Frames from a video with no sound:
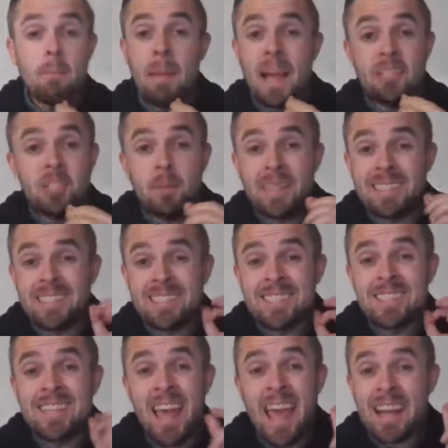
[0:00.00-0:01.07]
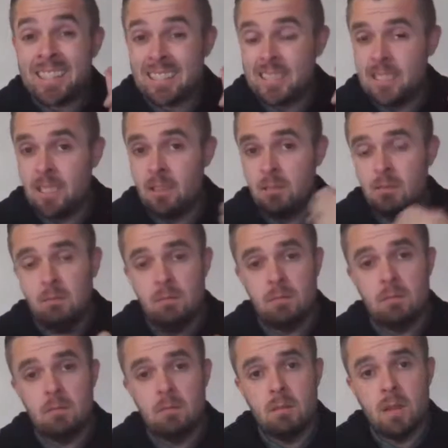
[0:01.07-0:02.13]
The matchup is sexy.
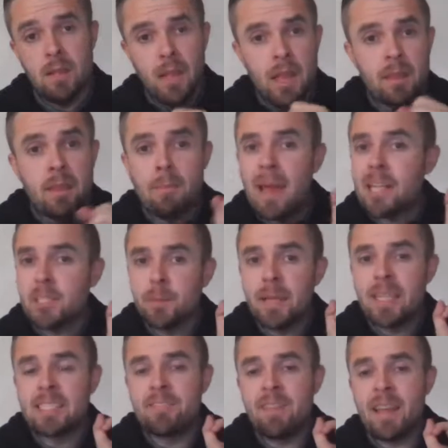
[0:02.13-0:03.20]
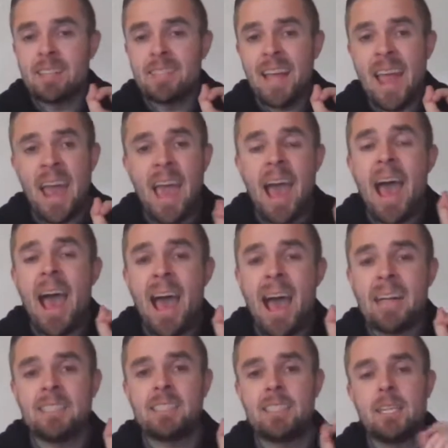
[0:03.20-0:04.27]
Again, the matchup is
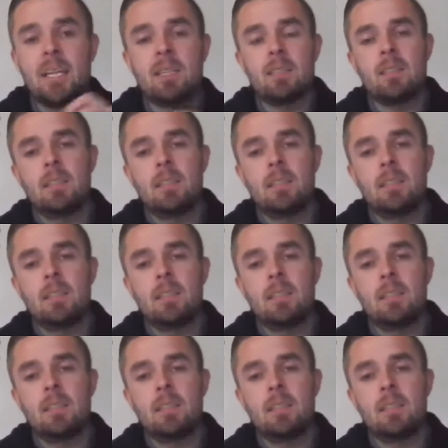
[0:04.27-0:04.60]
fantastic.